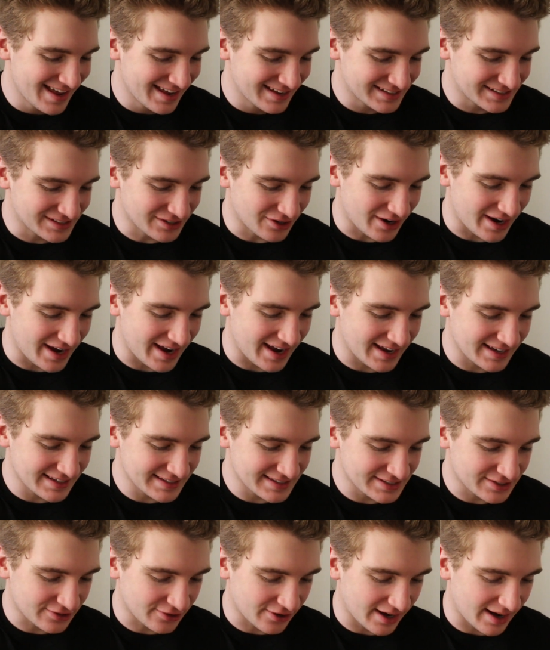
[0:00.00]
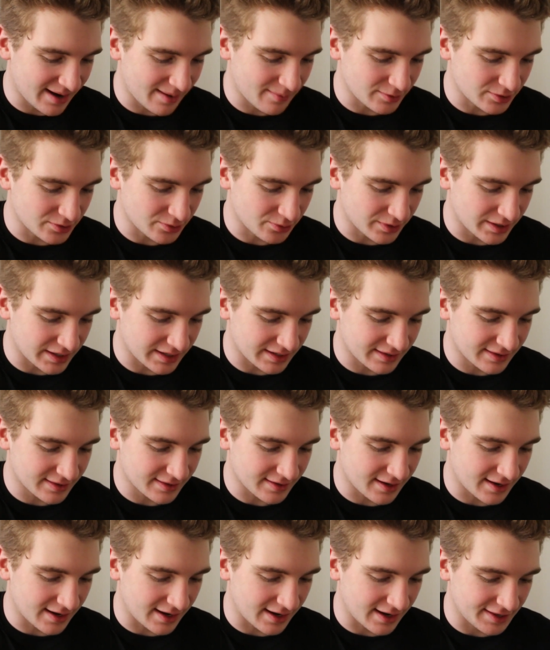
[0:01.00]
So I Instagrammed with
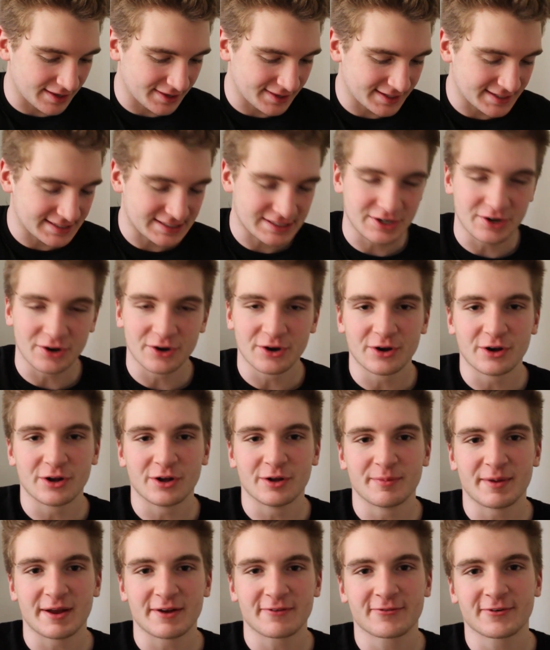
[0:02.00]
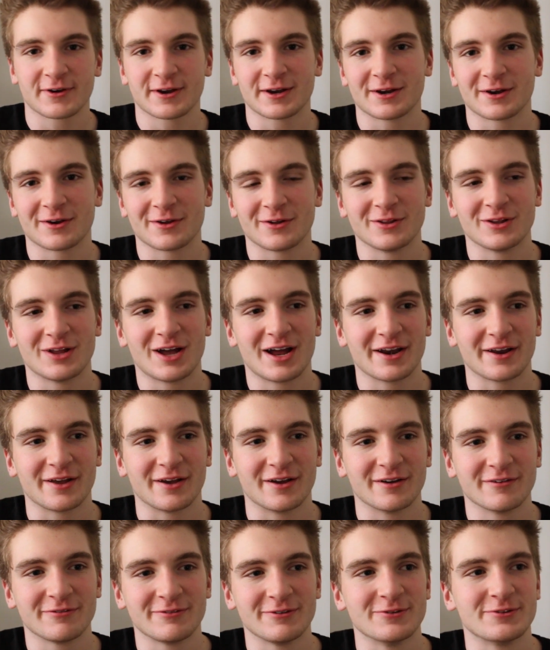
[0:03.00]
this girl, my friend
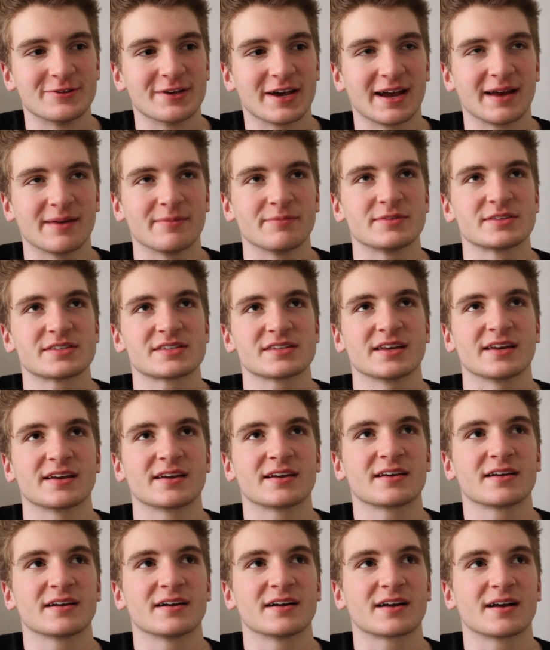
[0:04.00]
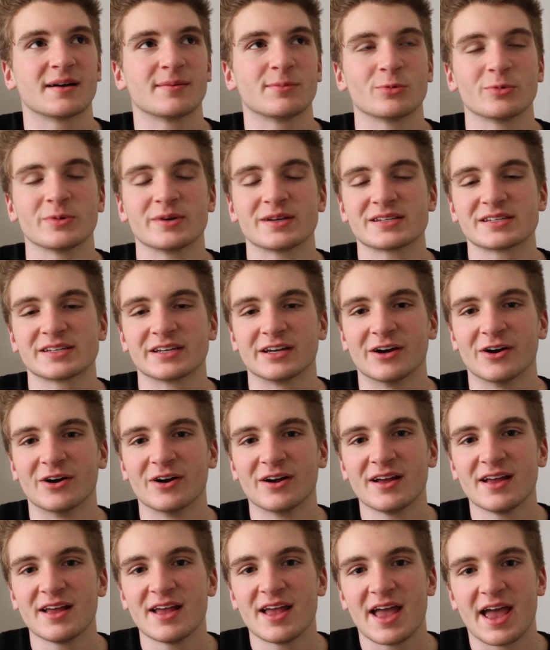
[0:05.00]
Alana, a few times, like a couple weeks
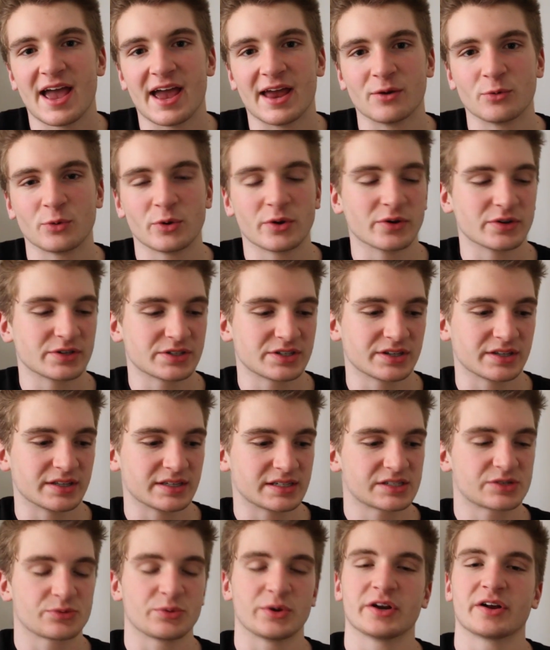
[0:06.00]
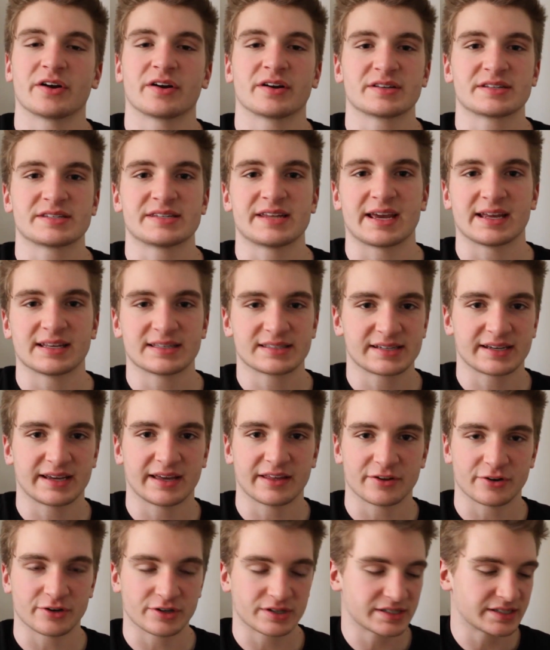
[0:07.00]
ago, and we went to the Sweethearts dance
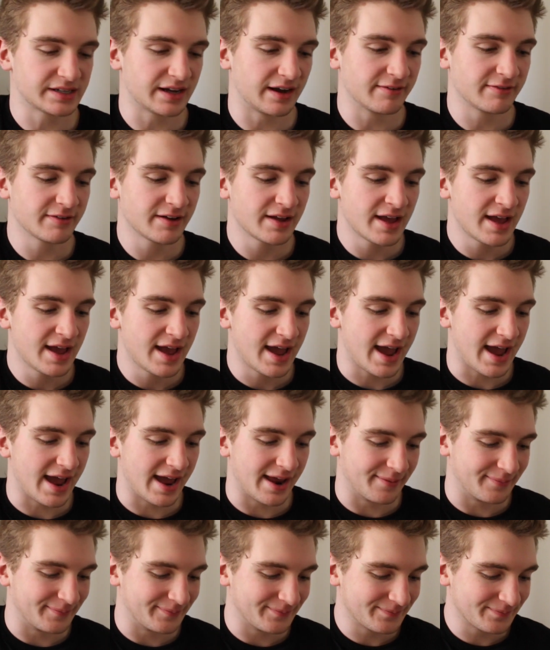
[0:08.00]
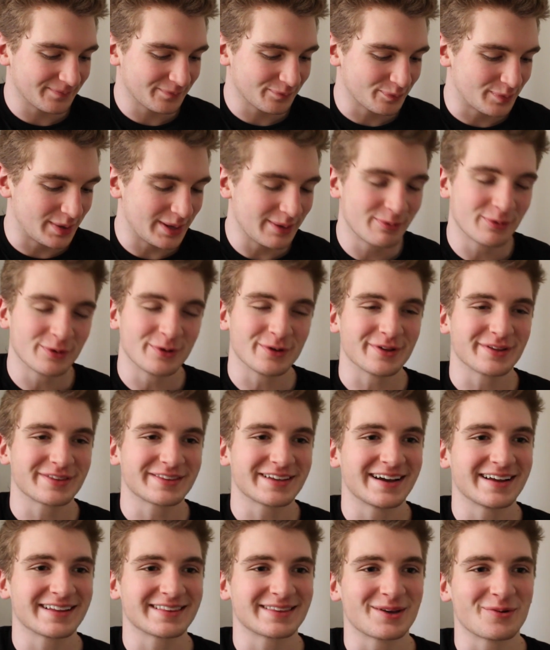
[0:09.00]
together and stuff, and people
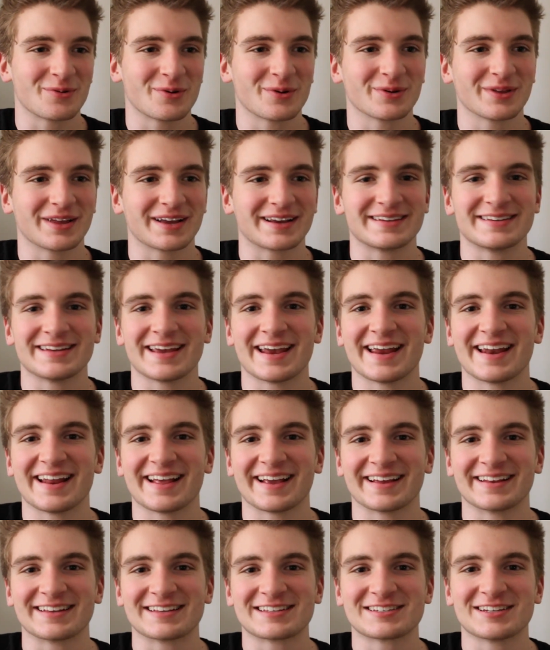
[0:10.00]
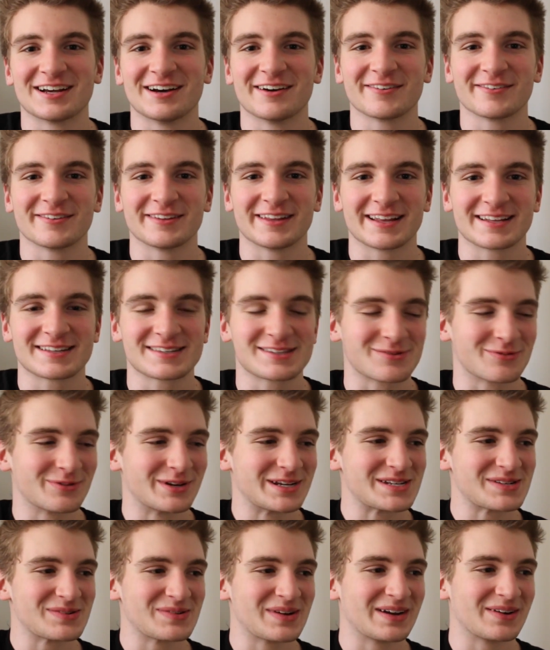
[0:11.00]
thought that we were like dating and stuff, and that's the
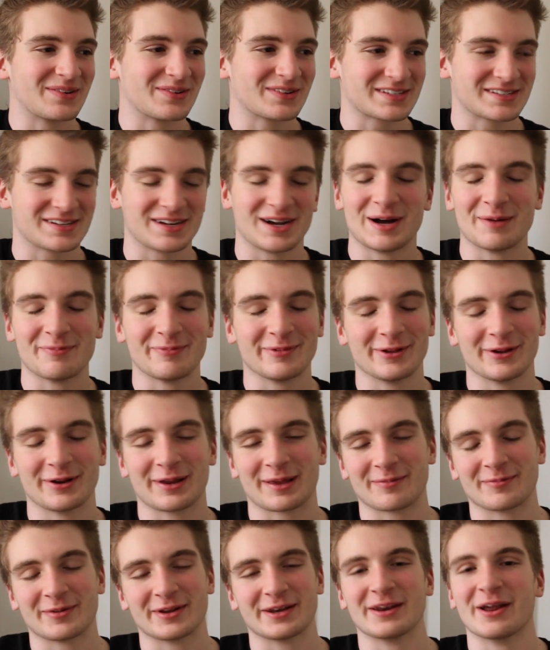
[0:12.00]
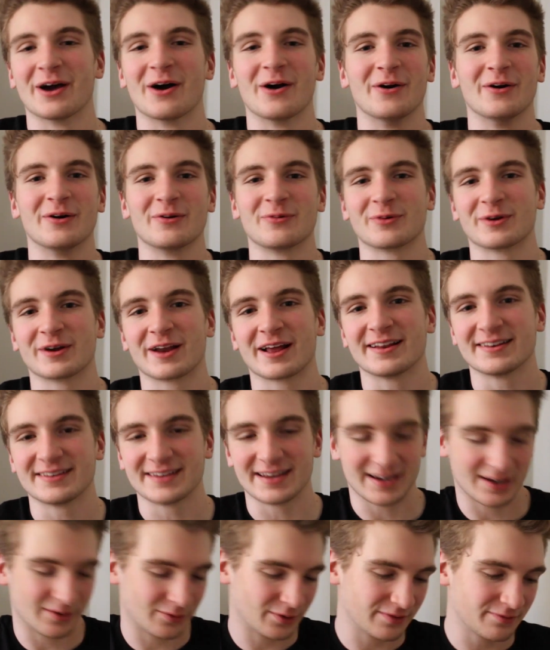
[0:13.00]
reason why I wasn't uploading, but no, we're not dating.